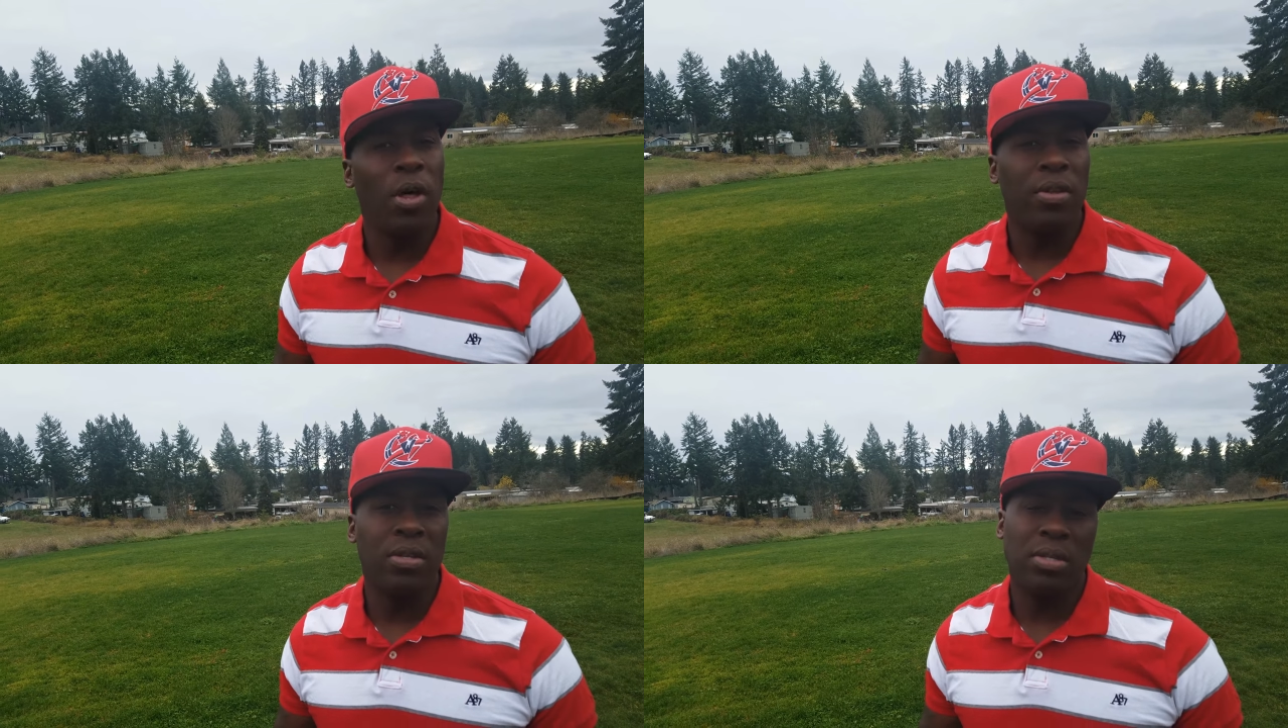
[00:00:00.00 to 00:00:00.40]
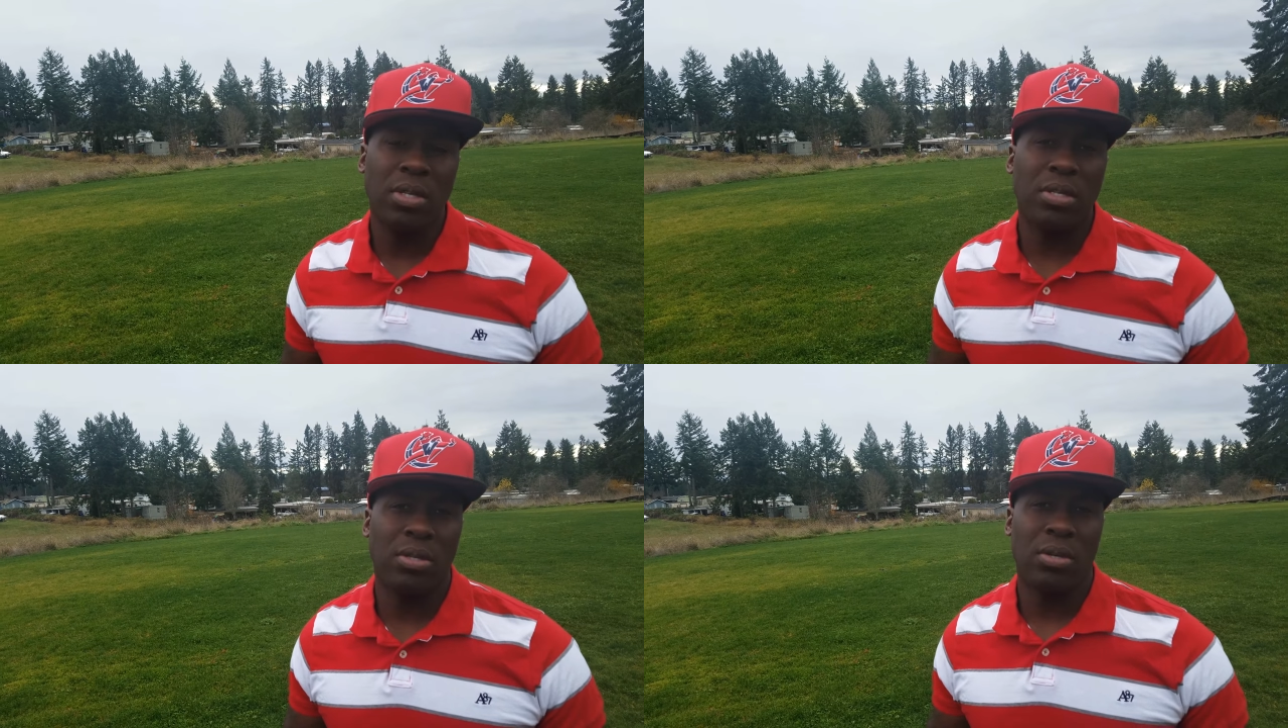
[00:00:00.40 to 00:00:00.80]
your
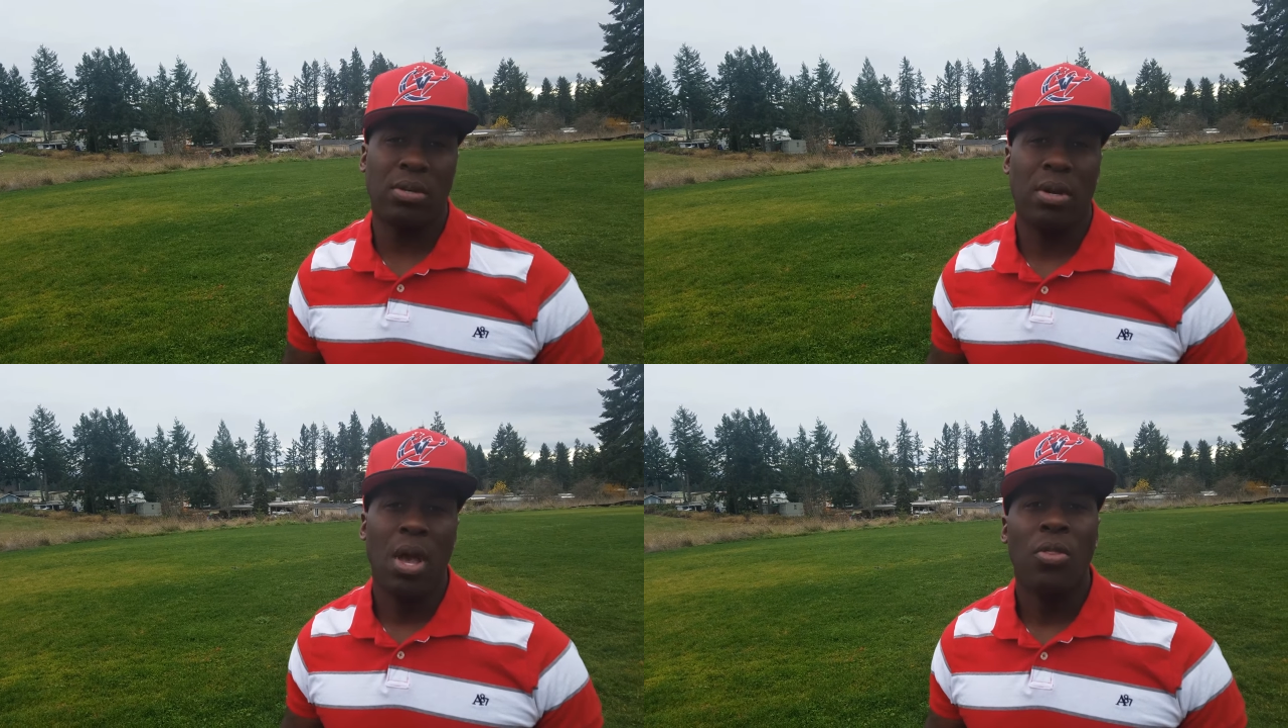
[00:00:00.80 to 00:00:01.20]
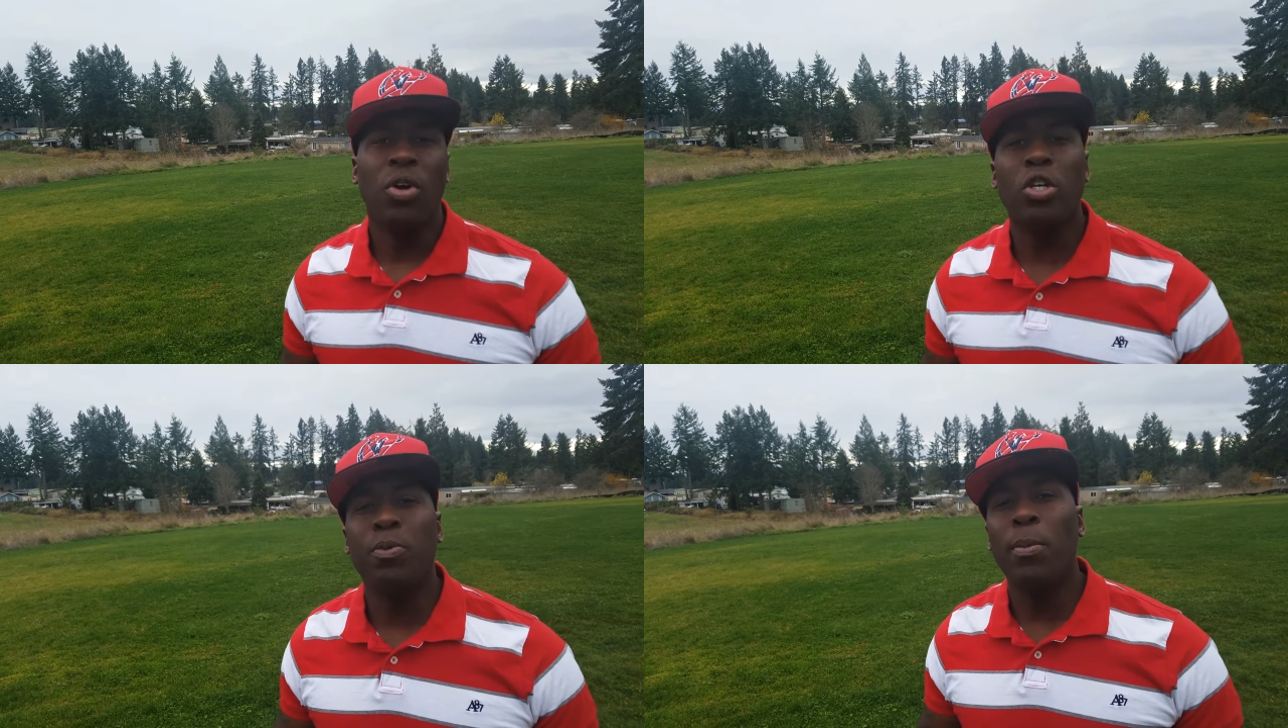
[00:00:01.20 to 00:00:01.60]
brother and sister,
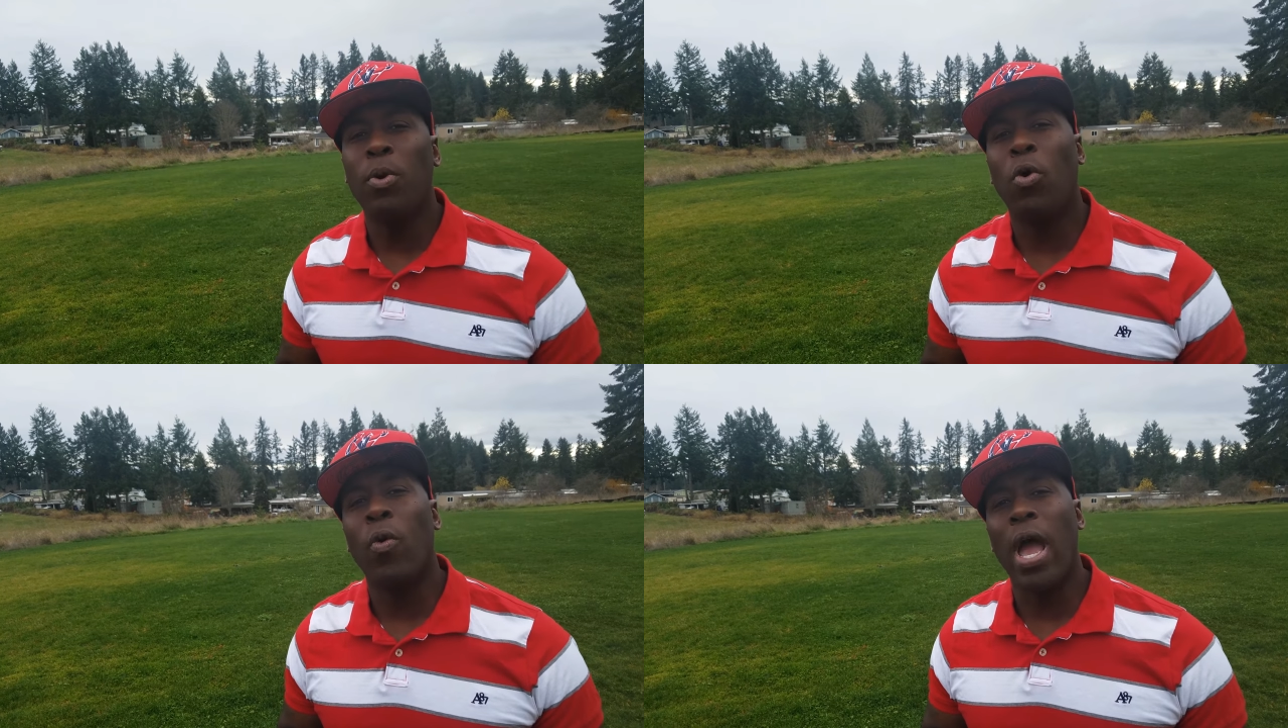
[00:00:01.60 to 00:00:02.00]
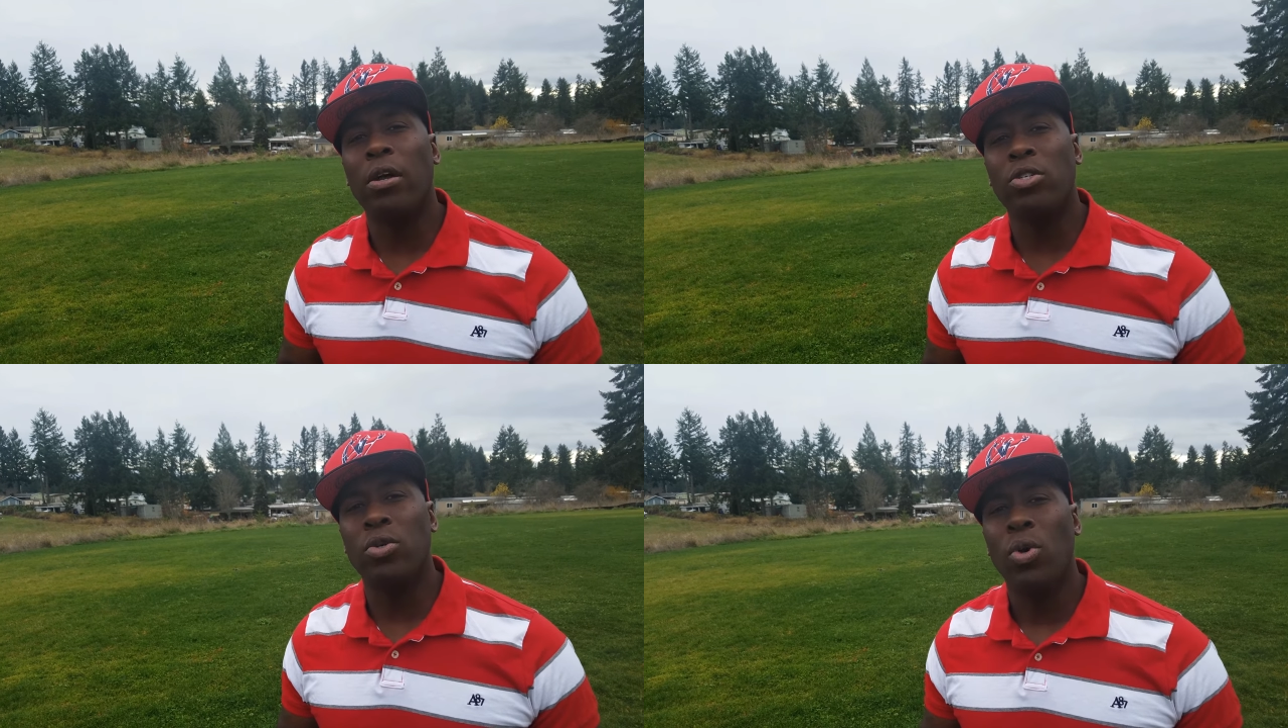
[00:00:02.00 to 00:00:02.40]
those people
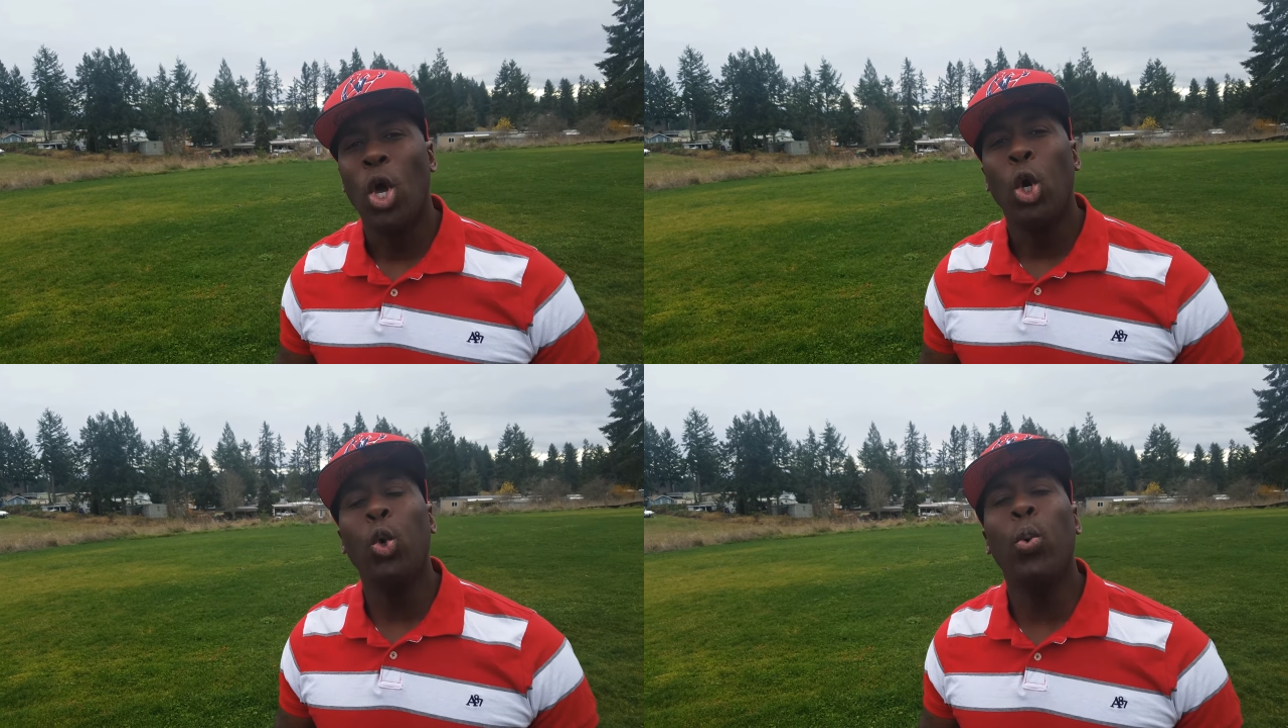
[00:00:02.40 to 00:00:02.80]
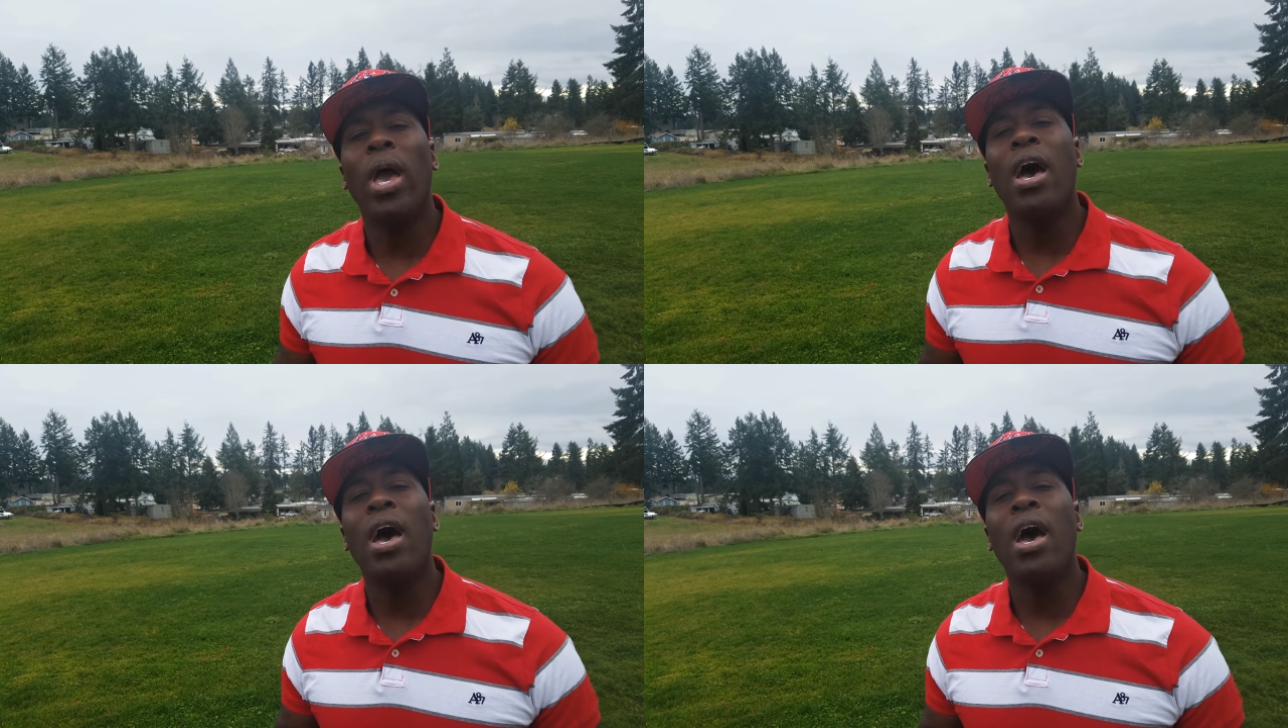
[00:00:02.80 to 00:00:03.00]
around you,